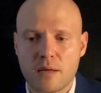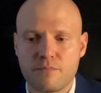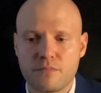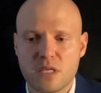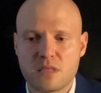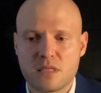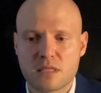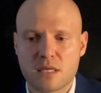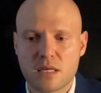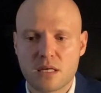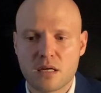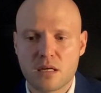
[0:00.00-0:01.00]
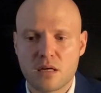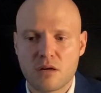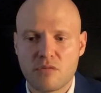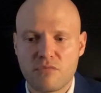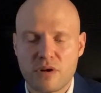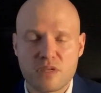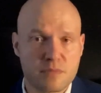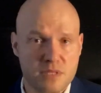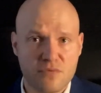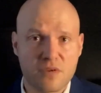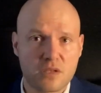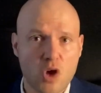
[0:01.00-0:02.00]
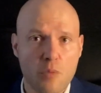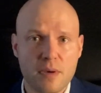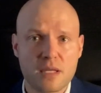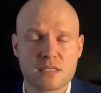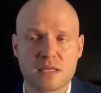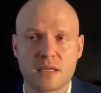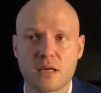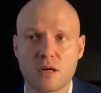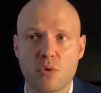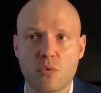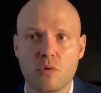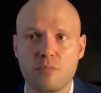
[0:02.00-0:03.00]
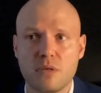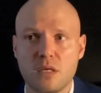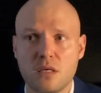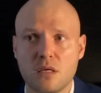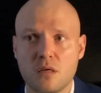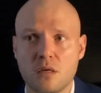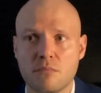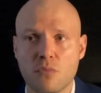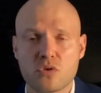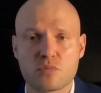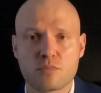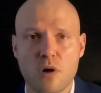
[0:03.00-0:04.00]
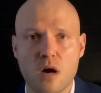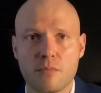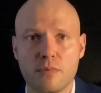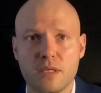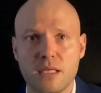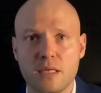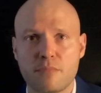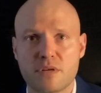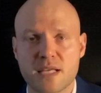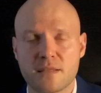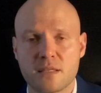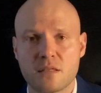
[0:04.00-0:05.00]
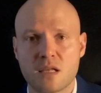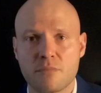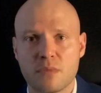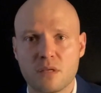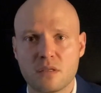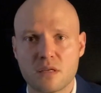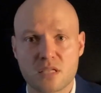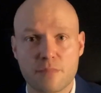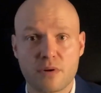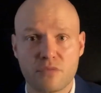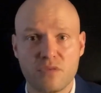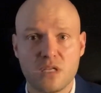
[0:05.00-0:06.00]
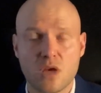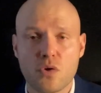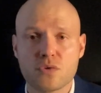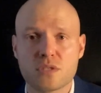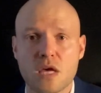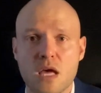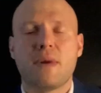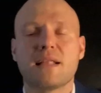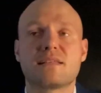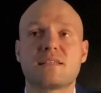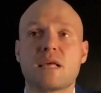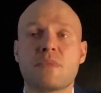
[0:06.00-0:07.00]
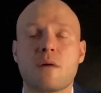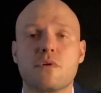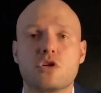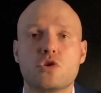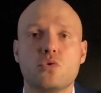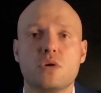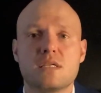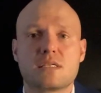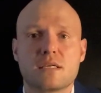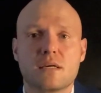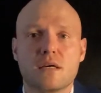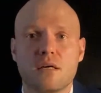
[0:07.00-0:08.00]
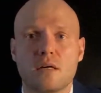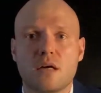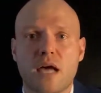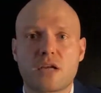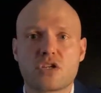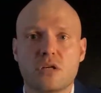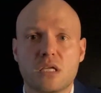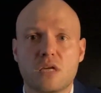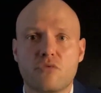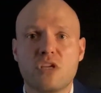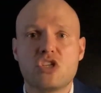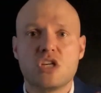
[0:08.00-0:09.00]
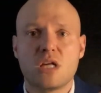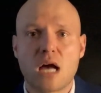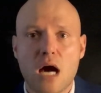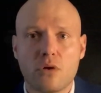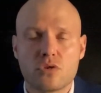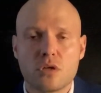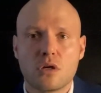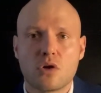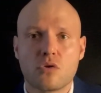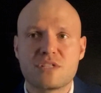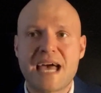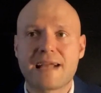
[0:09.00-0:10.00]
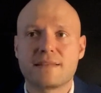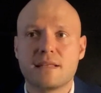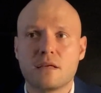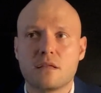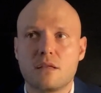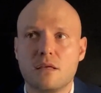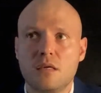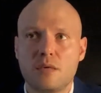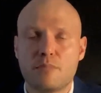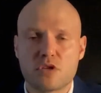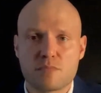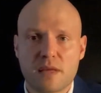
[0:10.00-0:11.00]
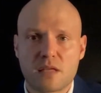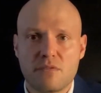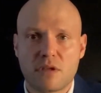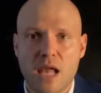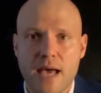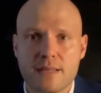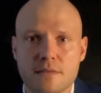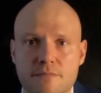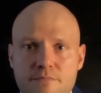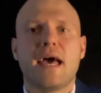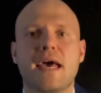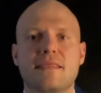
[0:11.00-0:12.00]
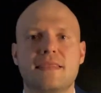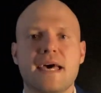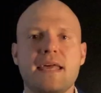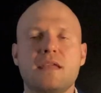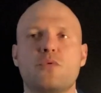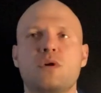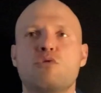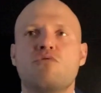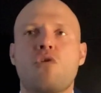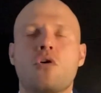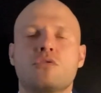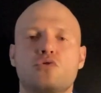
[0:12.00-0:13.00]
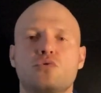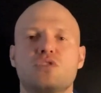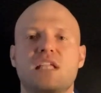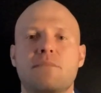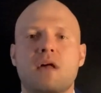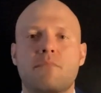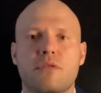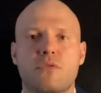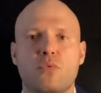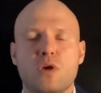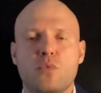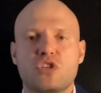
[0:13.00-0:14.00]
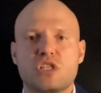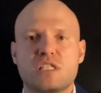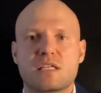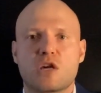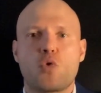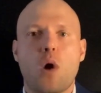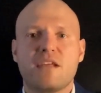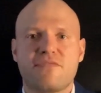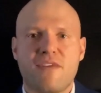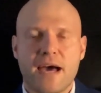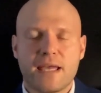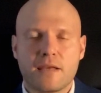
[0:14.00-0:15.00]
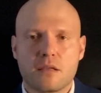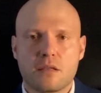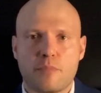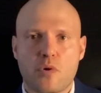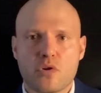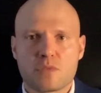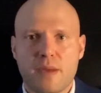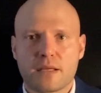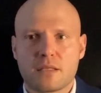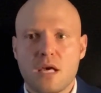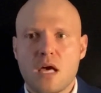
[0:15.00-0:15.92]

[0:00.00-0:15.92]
This is very specific topics, and we will be most probably presenting them in separate videos. Step number 2 is actually reaching out, contacting the prospective client. And then we move on to step number 3, which is qualifying the prospect.